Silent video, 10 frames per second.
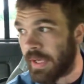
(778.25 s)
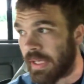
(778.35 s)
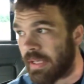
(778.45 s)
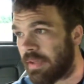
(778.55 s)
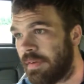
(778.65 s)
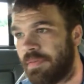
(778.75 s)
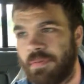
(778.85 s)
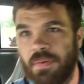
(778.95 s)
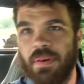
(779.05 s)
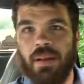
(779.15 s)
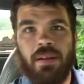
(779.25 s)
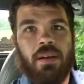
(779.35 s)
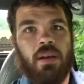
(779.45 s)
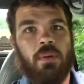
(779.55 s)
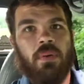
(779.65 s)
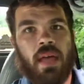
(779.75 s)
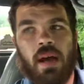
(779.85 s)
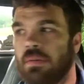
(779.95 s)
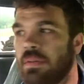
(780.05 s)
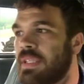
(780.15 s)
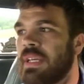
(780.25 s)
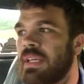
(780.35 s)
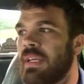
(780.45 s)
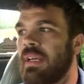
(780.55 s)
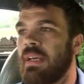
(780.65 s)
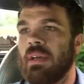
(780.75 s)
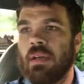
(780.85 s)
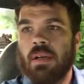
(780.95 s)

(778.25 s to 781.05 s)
I can live without selling it.